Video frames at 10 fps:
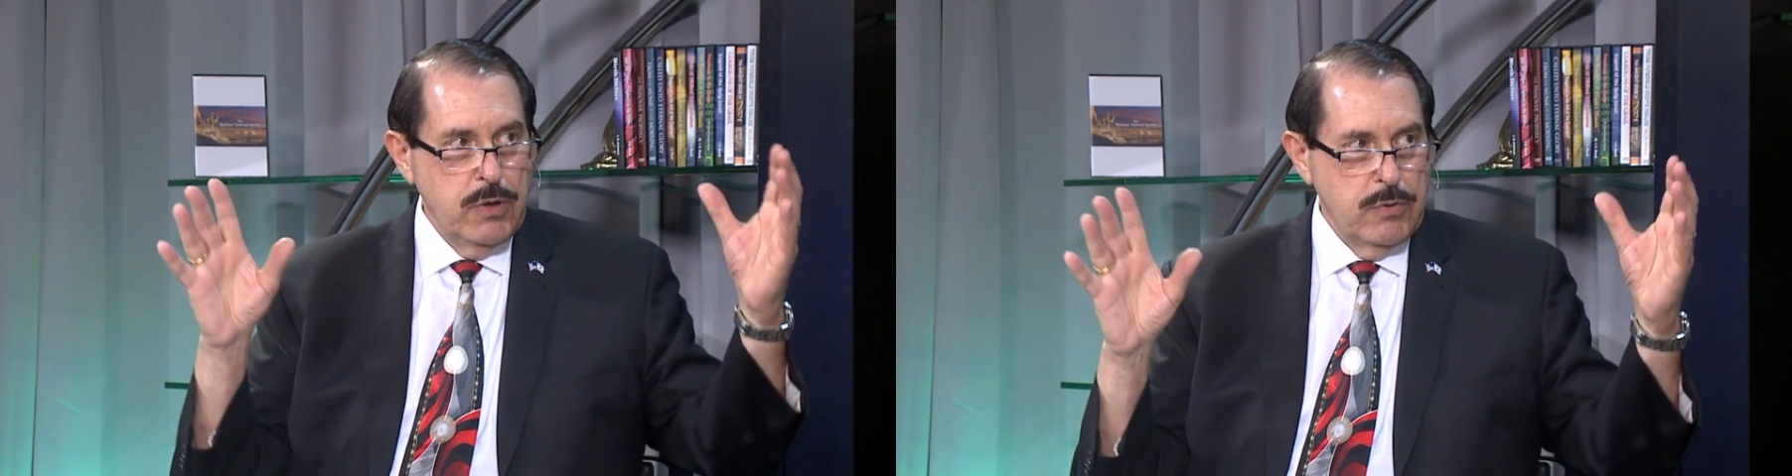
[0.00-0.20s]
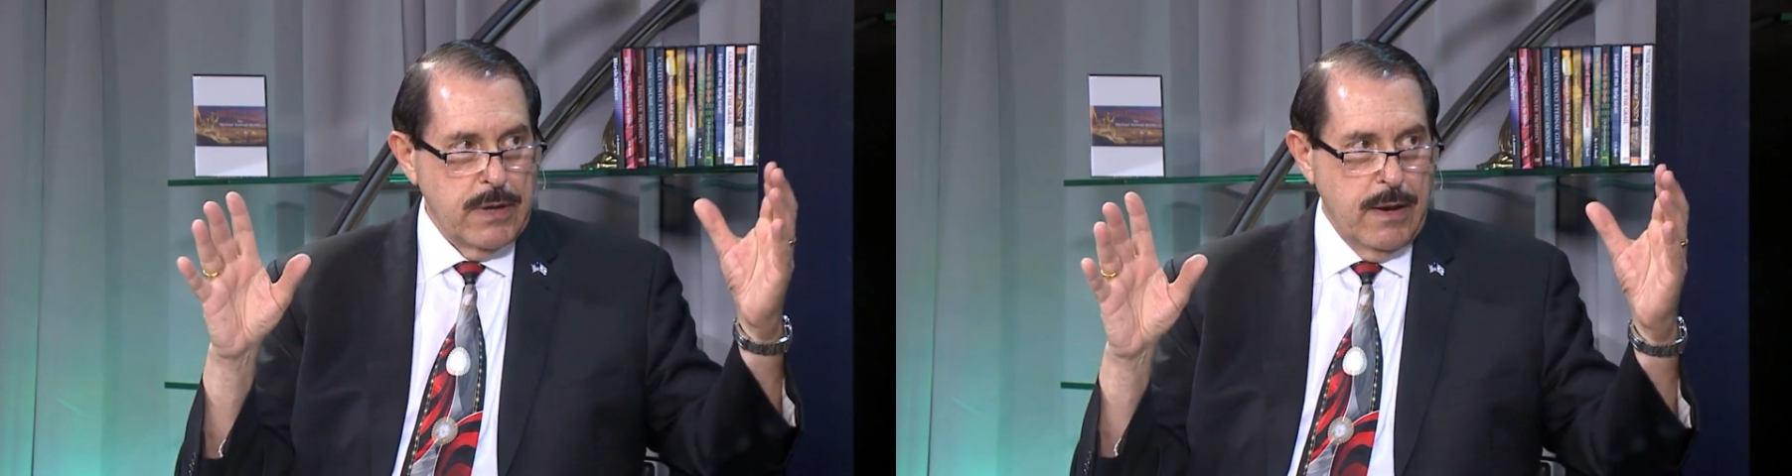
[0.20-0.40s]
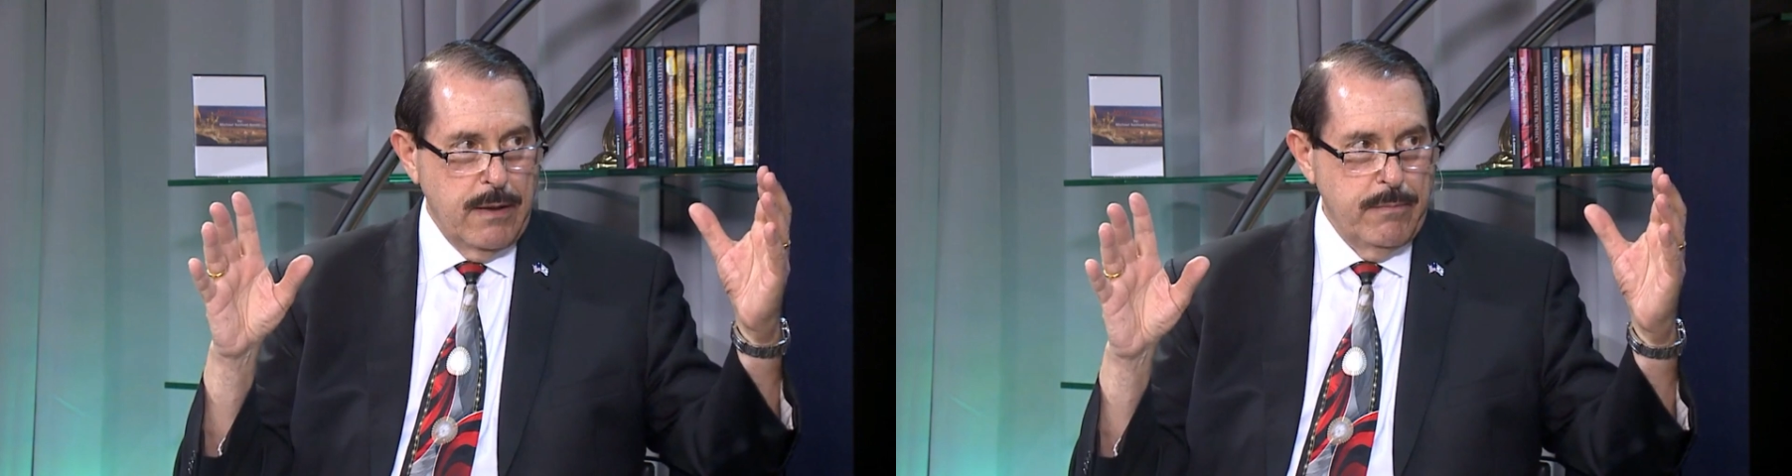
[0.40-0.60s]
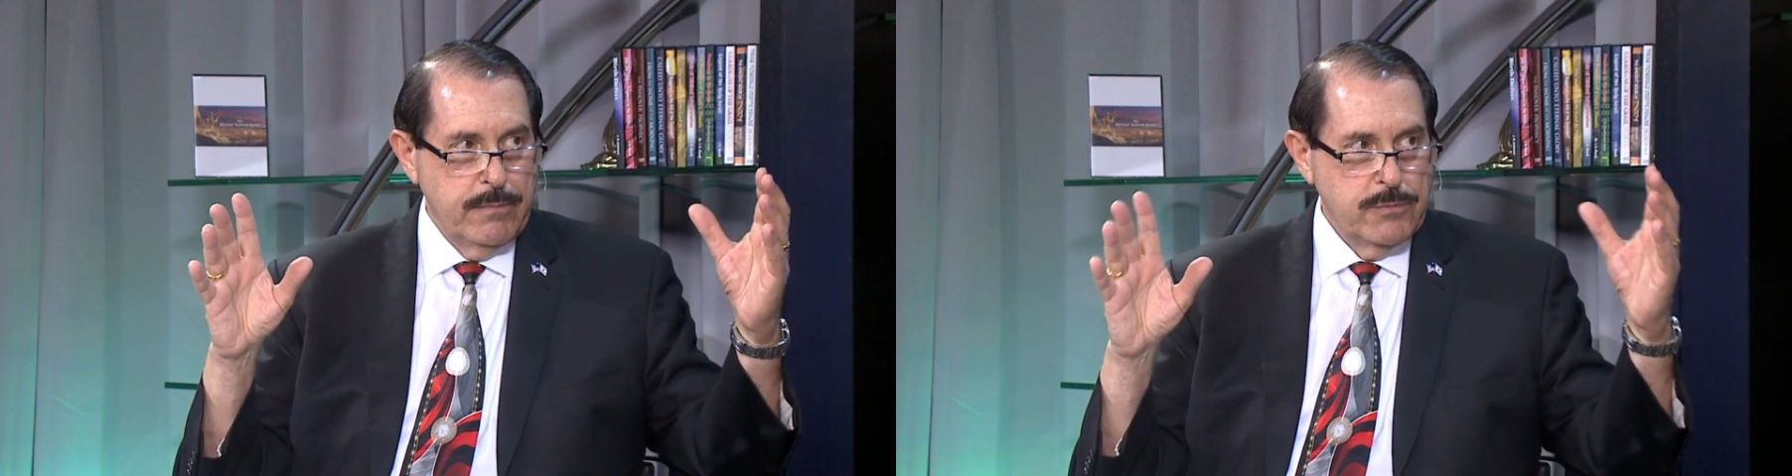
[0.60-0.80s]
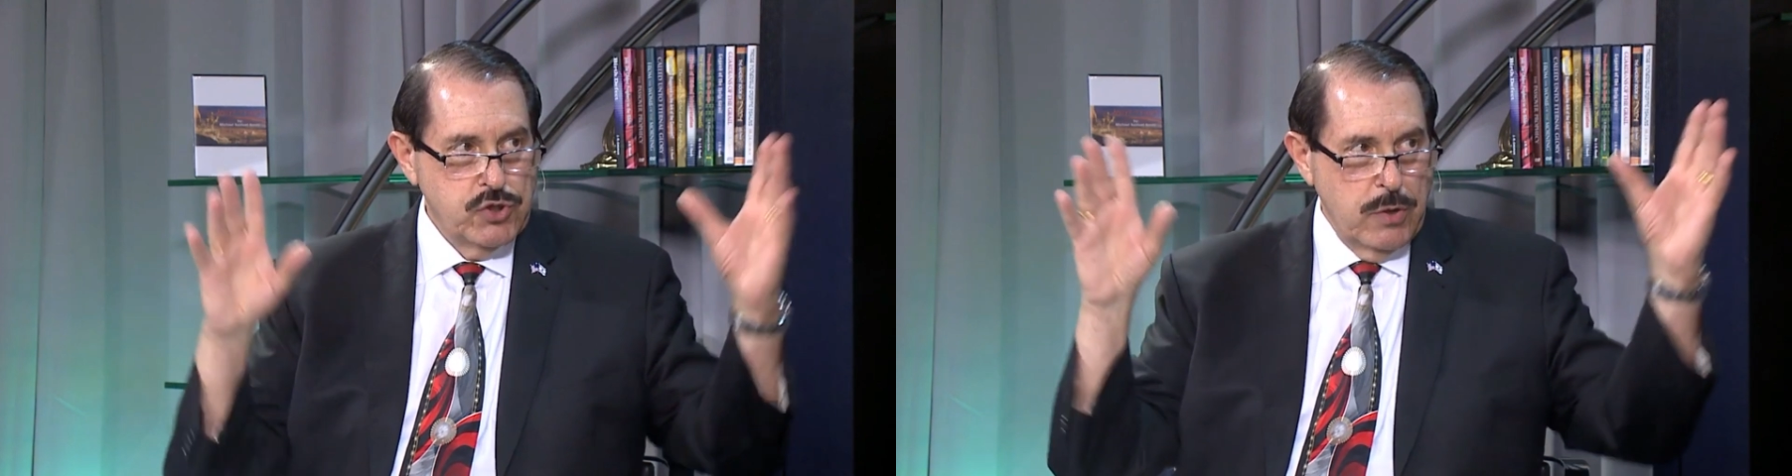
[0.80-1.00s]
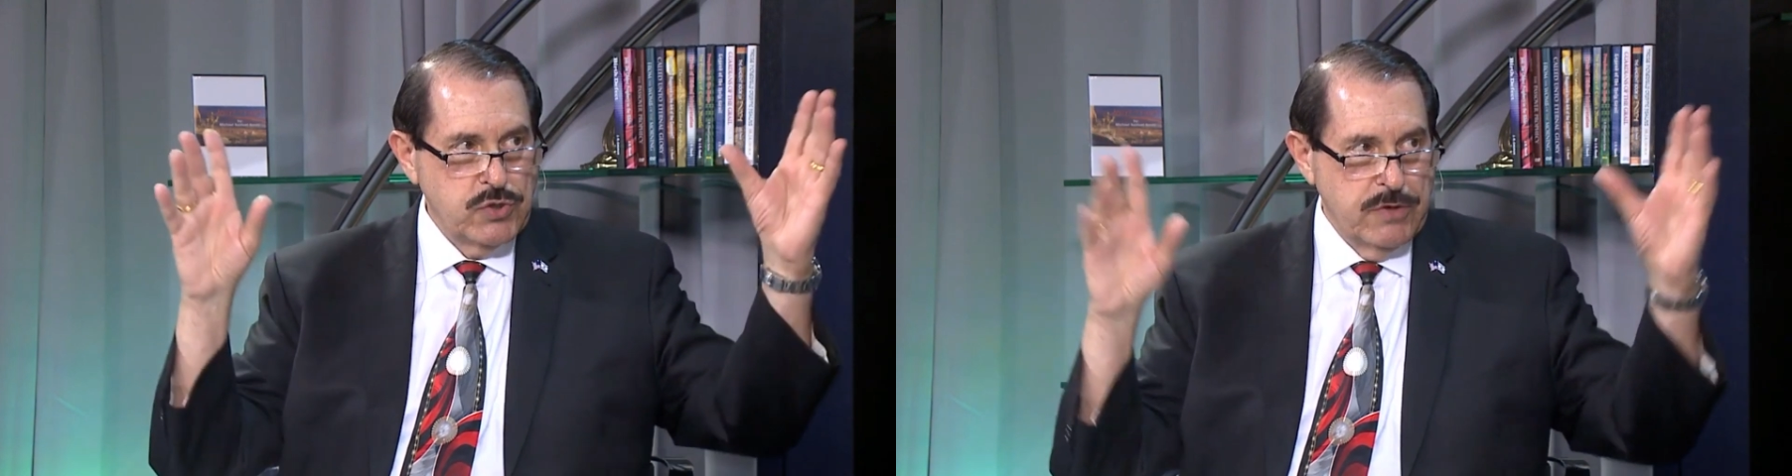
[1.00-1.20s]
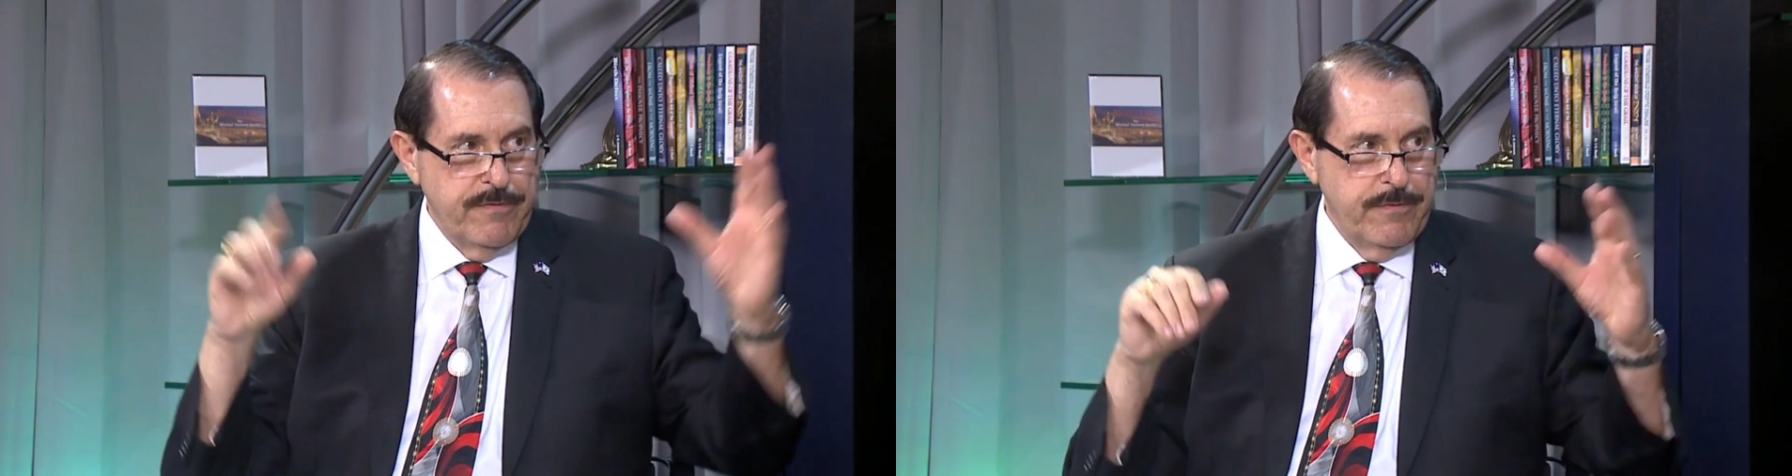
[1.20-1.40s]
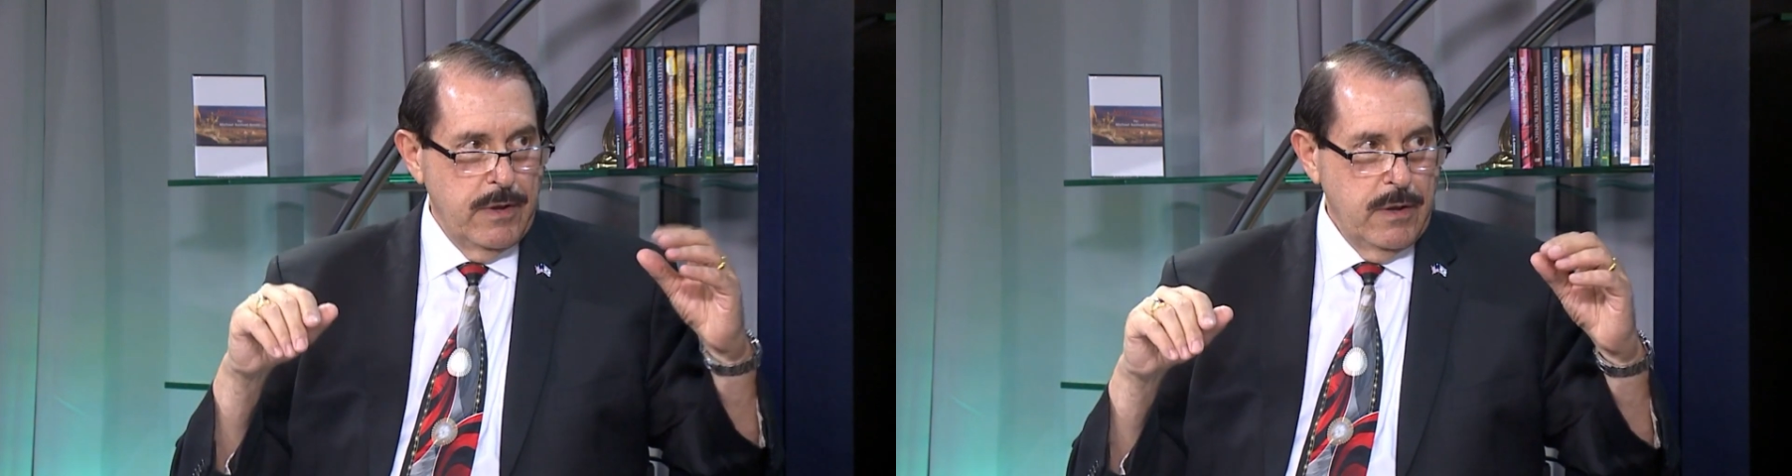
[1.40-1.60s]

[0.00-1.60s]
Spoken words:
noontime, Joseph,